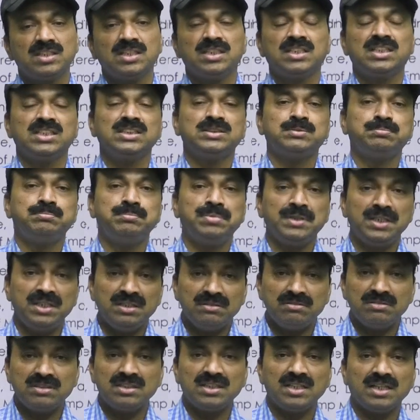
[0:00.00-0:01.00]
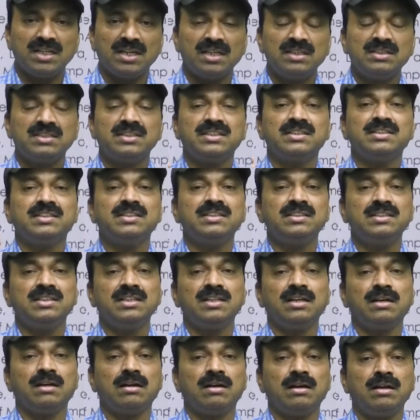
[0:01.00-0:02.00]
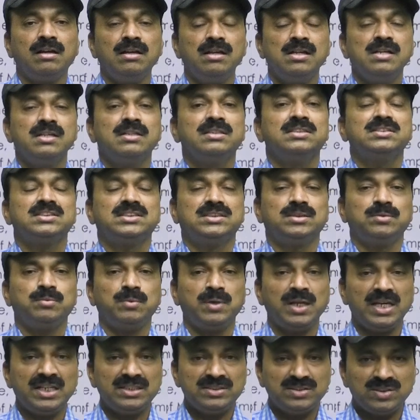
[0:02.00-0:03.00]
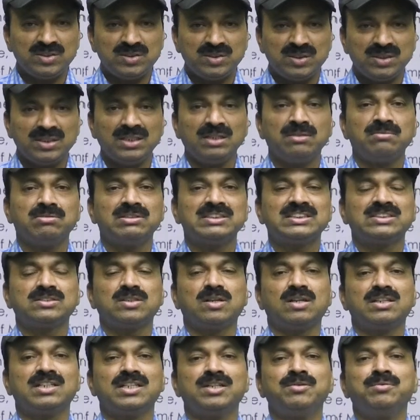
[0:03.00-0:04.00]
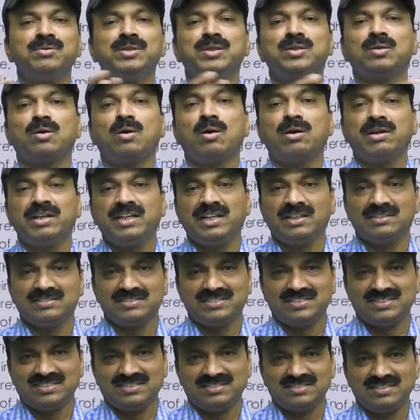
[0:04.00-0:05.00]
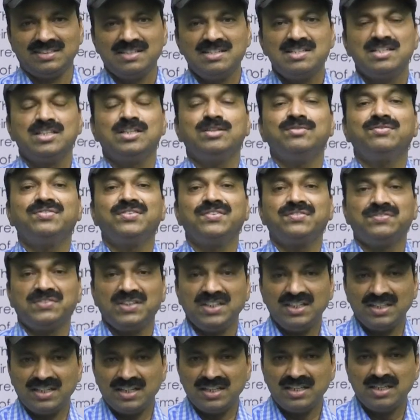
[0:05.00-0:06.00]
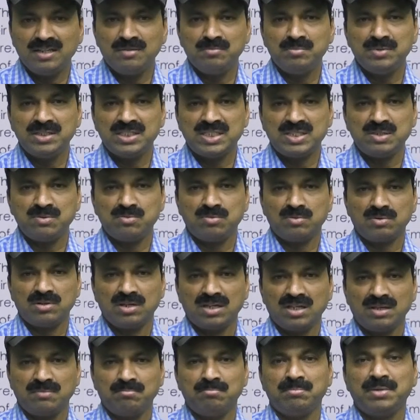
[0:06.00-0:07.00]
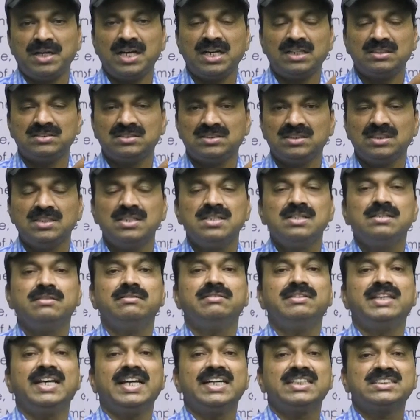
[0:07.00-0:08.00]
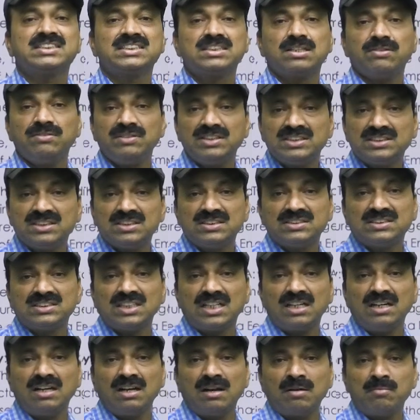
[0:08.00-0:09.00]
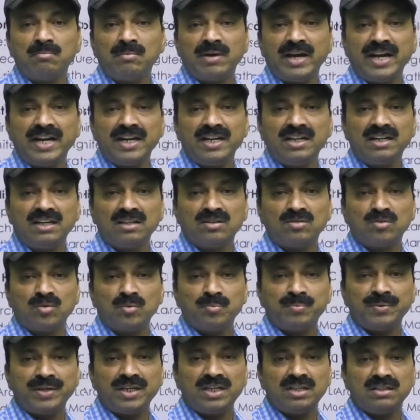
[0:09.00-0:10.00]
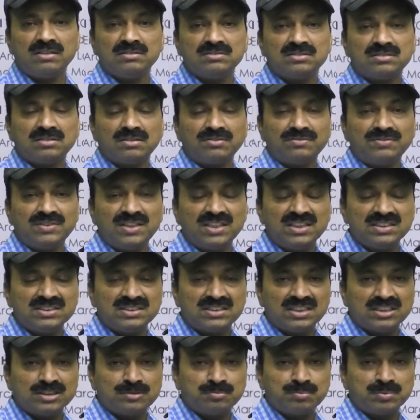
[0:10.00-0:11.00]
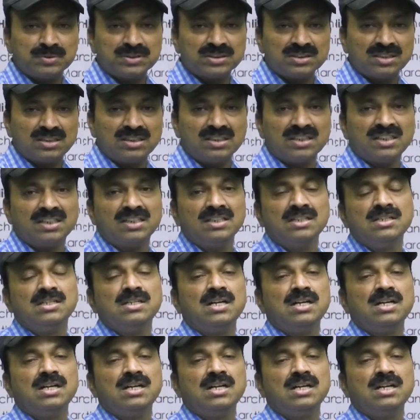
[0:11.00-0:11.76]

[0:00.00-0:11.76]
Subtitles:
it is believed that in India, civilization that was started with Aryans in 1500 BC only, but the excavations undermined the opinions of this especially,